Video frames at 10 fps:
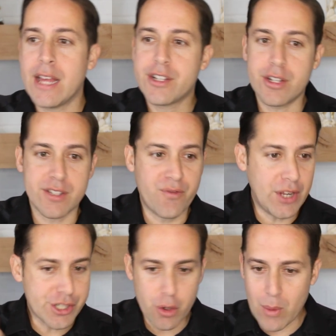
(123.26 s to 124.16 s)
to
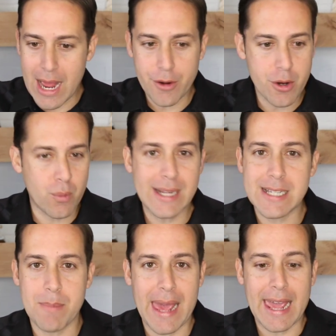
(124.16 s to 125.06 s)
fish around your
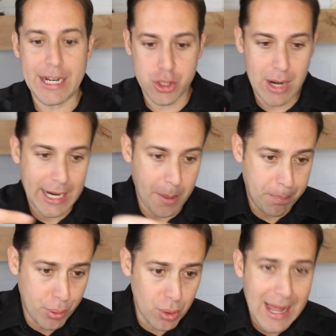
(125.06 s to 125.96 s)
resume and try to
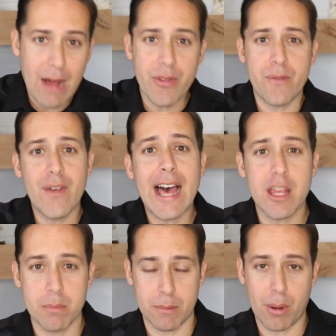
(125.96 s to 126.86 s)
pull out the
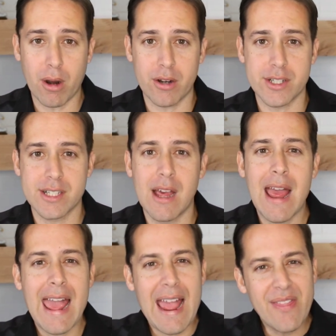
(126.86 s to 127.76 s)
valuable parts.
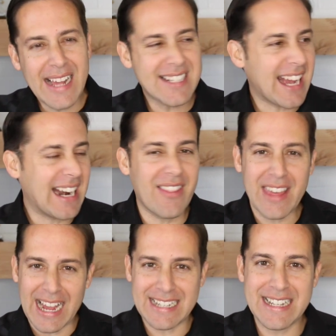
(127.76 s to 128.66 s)
And that's kind of
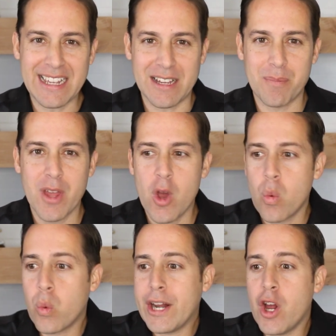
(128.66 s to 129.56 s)
the idea.
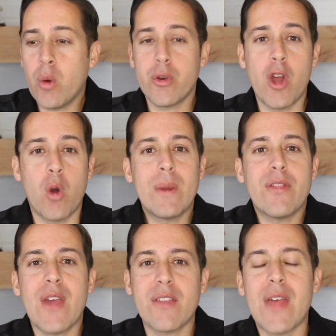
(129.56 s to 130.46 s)
We don't know. We
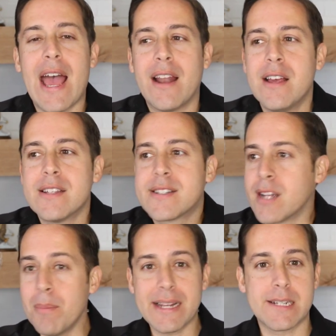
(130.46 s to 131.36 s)
think that
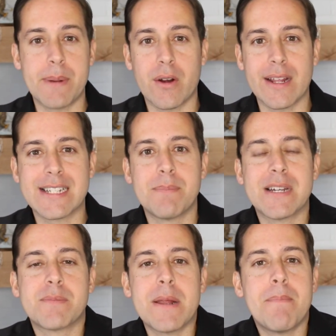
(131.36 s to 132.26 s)
some experience
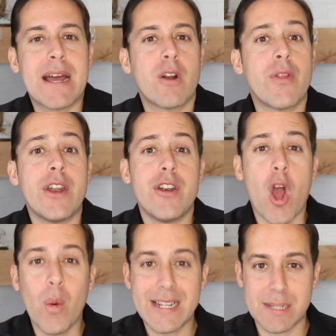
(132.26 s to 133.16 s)
must be better than
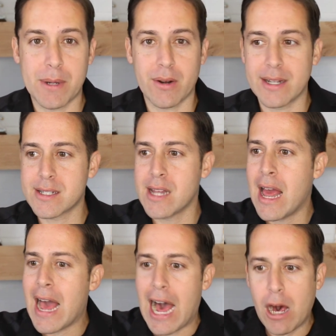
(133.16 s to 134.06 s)
no experience.
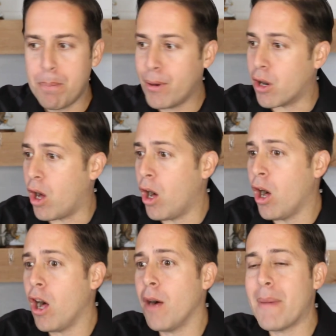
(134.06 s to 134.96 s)
I'll put
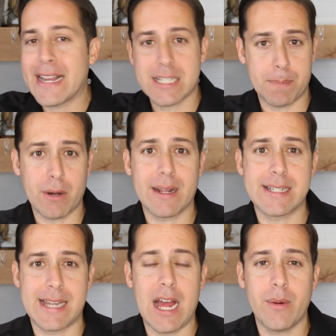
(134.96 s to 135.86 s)
all my
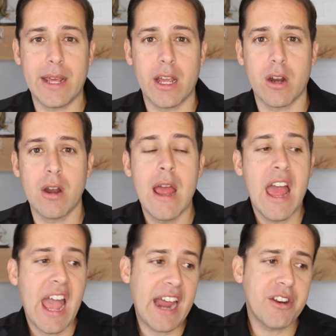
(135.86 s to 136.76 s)
experience down here,
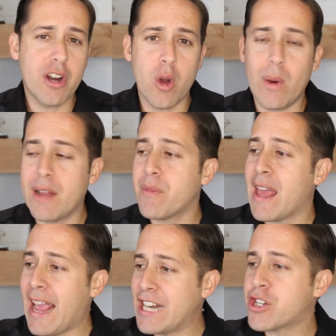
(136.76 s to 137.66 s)
and you know
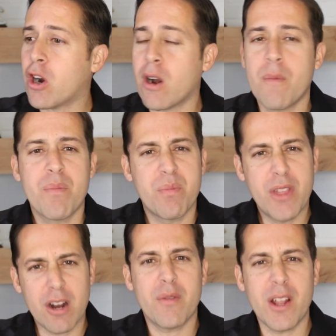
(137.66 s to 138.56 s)
what? H R,
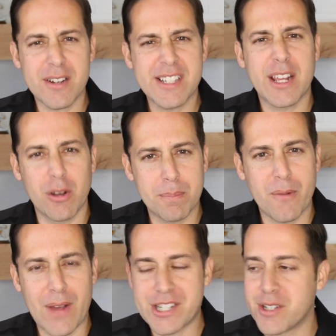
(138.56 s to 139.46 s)
they're, they're skilled
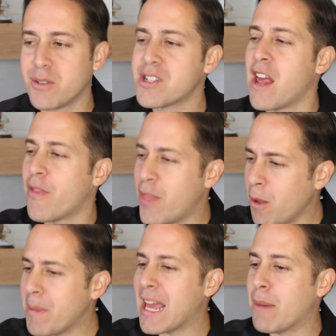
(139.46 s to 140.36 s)
professionals.
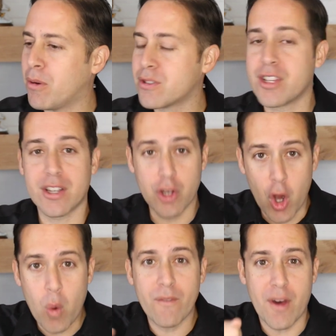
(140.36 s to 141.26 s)
They'll be able to
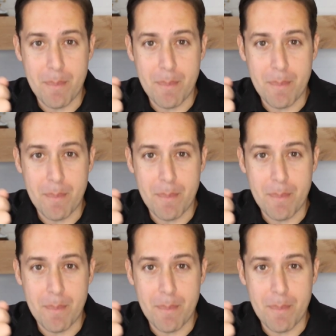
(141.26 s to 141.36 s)
go with a